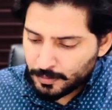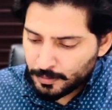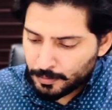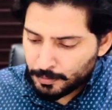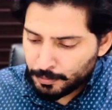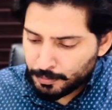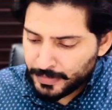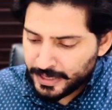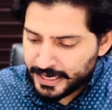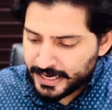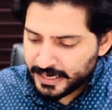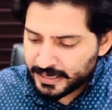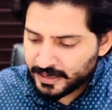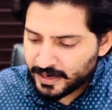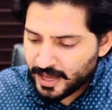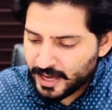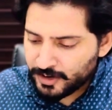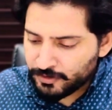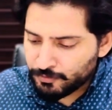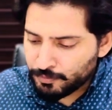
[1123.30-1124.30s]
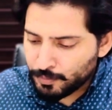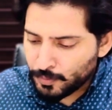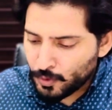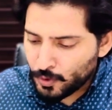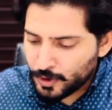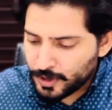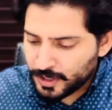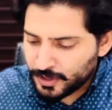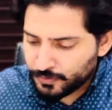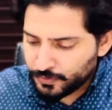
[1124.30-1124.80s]
make life
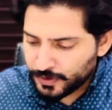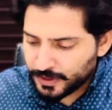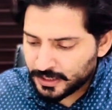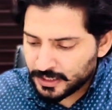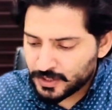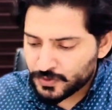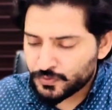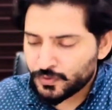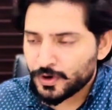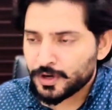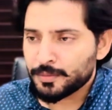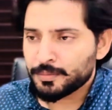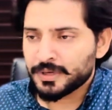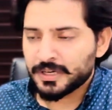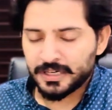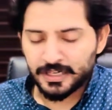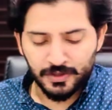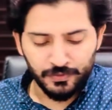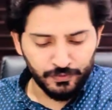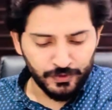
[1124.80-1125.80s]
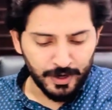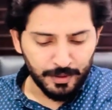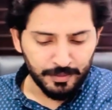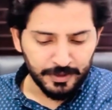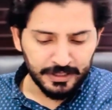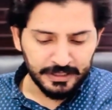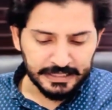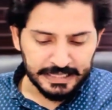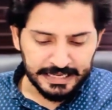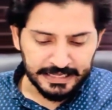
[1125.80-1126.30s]
more difficult for immigrant families.